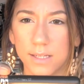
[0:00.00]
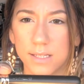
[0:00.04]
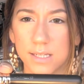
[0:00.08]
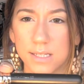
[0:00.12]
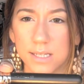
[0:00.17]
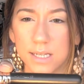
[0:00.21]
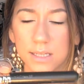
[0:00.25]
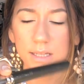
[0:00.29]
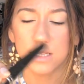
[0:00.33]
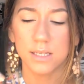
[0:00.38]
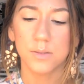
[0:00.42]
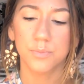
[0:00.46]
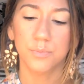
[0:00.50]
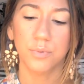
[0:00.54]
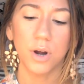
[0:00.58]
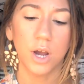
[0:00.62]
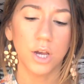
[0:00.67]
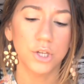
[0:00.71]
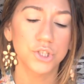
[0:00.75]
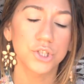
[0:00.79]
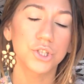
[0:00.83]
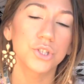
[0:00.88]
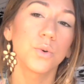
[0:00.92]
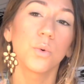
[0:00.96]
like to take this
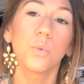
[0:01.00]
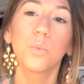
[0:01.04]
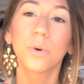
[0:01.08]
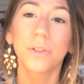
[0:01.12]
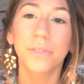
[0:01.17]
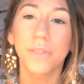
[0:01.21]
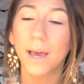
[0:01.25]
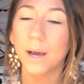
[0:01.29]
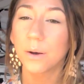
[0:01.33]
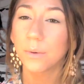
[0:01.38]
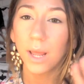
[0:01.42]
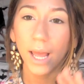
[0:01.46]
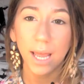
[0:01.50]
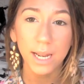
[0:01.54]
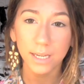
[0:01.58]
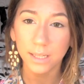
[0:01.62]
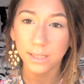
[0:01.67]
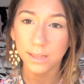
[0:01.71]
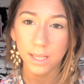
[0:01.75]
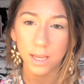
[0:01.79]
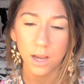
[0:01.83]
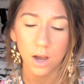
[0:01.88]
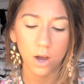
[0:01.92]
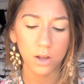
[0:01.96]
brush without
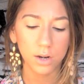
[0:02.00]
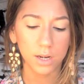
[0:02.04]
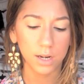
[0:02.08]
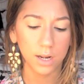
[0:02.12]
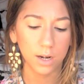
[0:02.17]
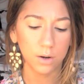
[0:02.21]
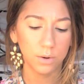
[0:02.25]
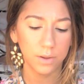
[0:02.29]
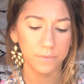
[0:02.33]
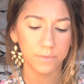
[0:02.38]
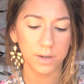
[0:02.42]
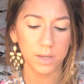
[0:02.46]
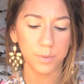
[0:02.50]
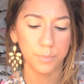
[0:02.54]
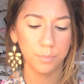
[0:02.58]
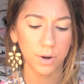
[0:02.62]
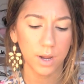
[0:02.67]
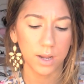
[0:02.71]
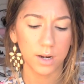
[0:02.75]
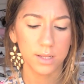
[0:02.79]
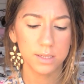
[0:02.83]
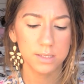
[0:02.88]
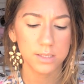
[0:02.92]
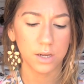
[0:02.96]
anything on it. I don't have any
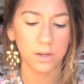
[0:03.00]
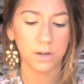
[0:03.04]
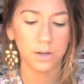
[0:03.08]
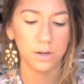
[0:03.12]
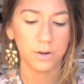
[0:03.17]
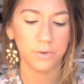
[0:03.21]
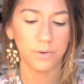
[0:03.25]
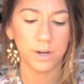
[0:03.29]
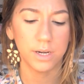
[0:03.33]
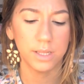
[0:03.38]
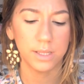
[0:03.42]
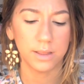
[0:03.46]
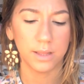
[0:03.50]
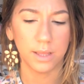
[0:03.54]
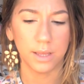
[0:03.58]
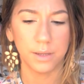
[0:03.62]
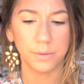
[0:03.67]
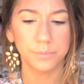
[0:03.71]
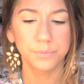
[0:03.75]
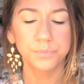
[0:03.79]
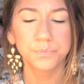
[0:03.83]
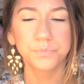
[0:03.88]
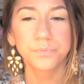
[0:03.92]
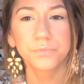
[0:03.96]
product on it or
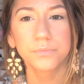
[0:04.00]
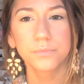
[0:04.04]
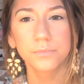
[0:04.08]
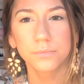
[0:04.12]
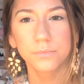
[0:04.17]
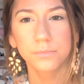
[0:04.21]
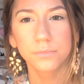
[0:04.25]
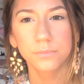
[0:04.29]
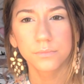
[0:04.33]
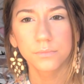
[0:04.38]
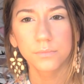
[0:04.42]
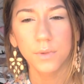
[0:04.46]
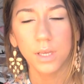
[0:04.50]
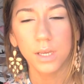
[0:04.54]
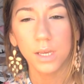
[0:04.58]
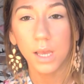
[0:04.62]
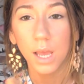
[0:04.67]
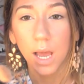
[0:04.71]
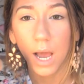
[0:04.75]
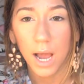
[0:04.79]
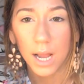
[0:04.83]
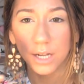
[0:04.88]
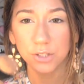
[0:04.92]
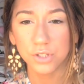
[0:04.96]
anything.
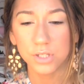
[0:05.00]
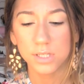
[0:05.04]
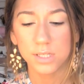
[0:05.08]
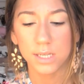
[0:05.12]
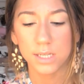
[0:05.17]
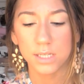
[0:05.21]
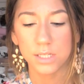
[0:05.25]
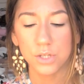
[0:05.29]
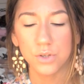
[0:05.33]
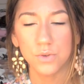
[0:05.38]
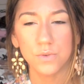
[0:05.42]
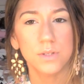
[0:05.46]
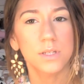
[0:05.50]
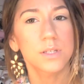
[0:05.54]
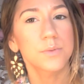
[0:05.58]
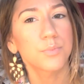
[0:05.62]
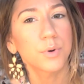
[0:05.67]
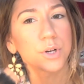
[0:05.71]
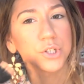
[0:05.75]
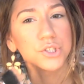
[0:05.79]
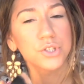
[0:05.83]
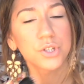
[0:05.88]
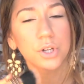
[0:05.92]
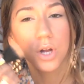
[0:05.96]
I just like to use this
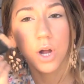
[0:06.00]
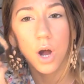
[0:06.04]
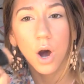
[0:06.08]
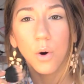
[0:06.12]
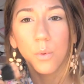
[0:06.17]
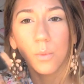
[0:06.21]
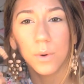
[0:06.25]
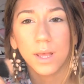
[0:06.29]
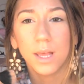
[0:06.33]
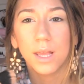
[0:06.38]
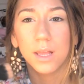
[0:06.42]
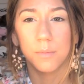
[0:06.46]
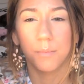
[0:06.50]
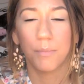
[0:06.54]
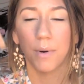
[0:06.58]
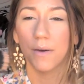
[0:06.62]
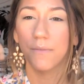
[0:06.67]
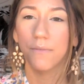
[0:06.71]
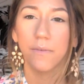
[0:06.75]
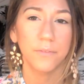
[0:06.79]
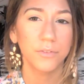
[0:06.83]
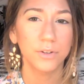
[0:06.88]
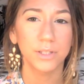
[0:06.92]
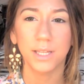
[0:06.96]
brush to go in,
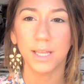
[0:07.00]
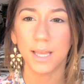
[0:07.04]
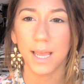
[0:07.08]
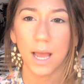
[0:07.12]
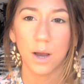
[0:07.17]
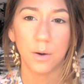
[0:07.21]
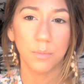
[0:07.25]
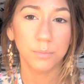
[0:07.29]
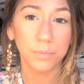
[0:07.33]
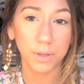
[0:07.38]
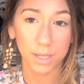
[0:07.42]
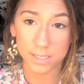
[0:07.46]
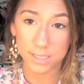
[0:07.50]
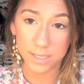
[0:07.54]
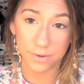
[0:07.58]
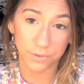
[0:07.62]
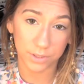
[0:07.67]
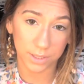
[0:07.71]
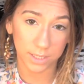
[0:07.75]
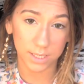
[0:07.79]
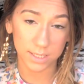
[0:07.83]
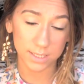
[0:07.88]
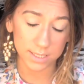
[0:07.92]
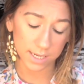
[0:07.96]
buff everything out, and blend
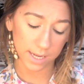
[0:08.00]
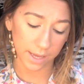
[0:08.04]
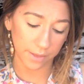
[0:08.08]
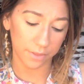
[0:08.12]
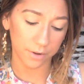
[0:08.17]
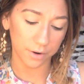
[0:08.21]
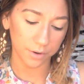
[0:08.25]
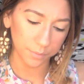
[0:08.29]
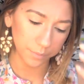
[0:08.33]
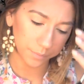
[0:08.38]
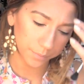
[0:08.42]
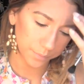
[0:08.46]
everything together.